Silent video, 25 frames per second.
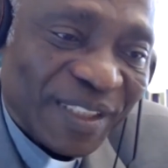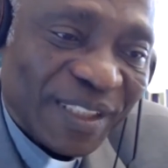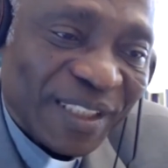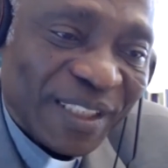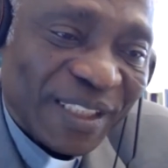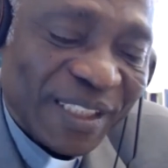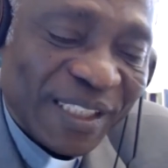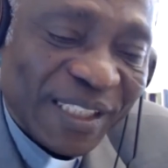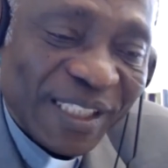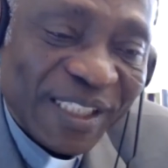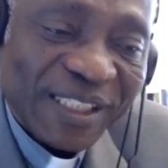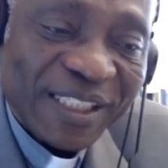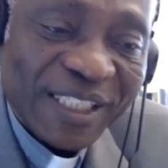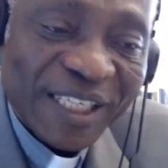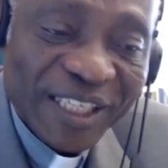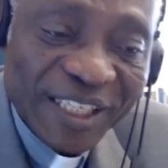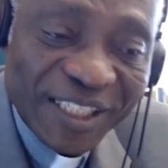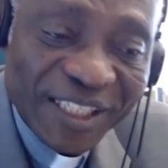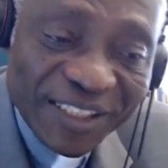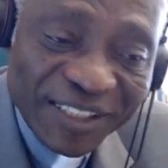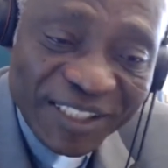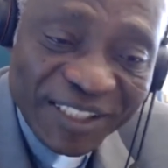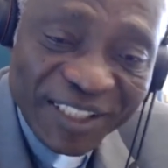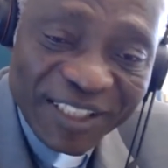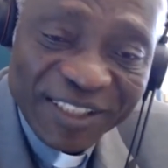it's
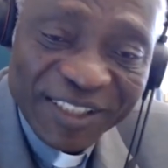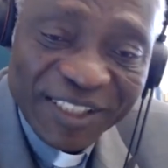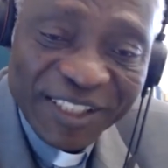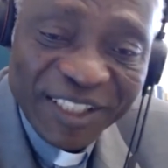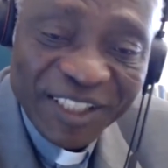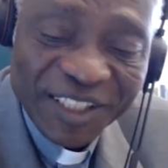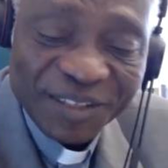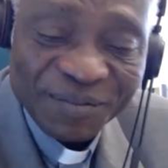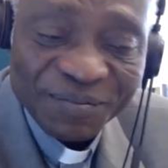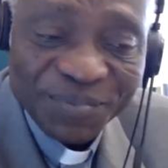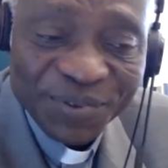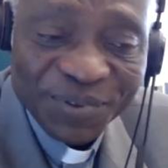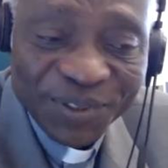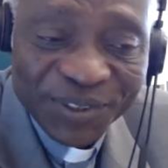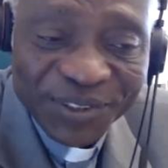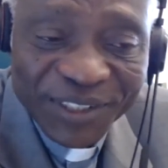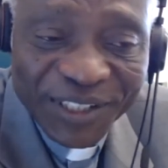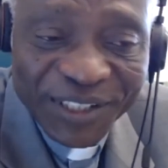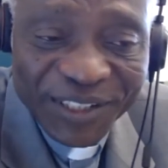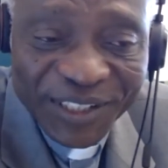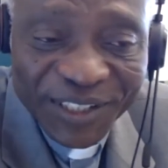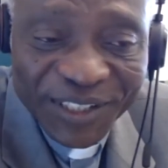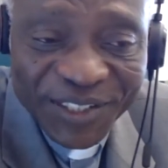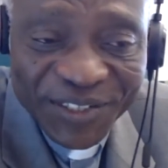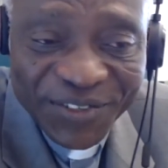an
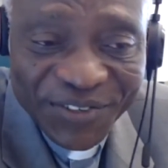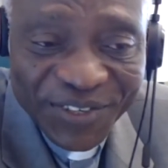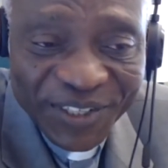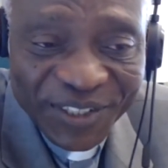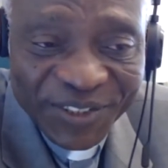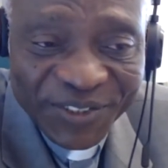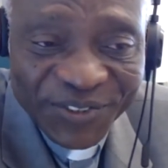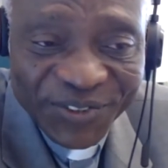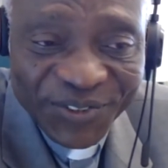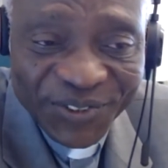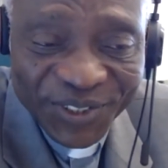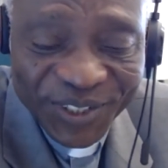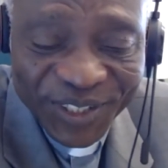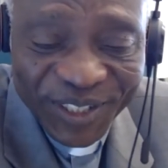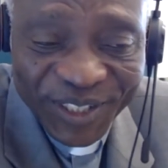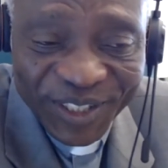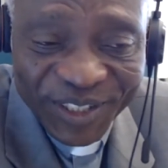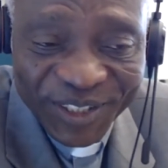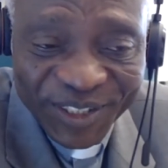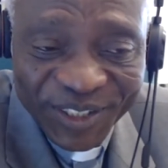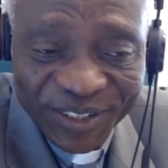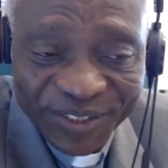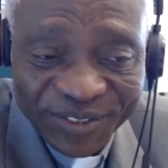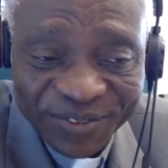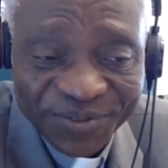important, interesting
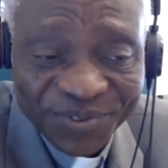occasion,